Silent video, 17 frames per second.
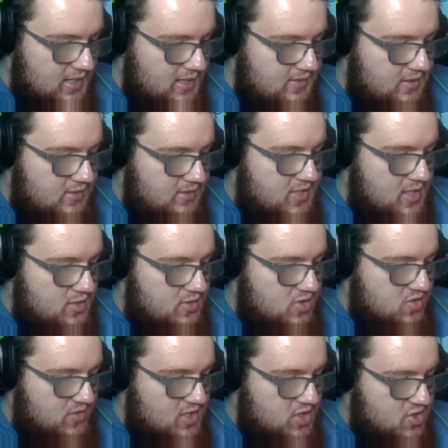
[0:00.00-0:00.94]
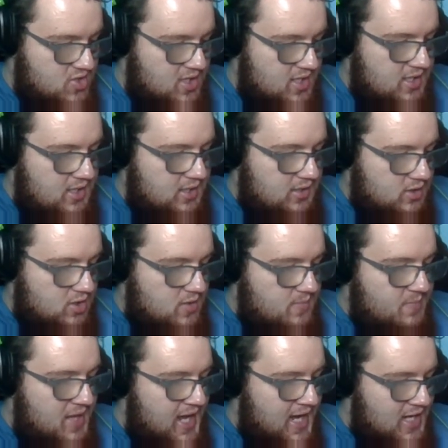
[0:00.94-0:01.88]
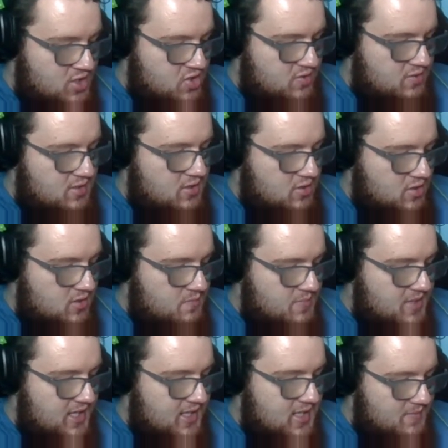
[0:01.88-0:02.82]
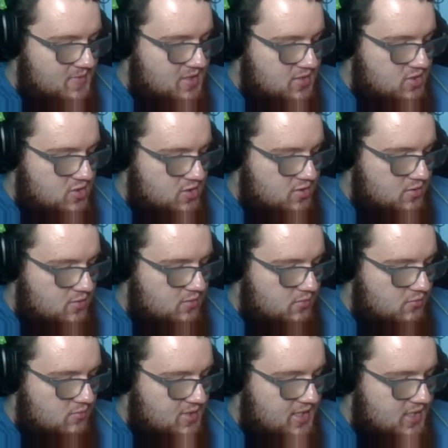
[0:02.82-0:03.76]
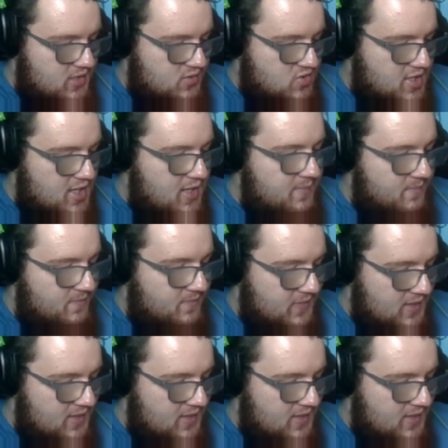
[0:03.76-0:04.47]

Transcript: Nintendo Switch could be actually could be coming to uh, Steam,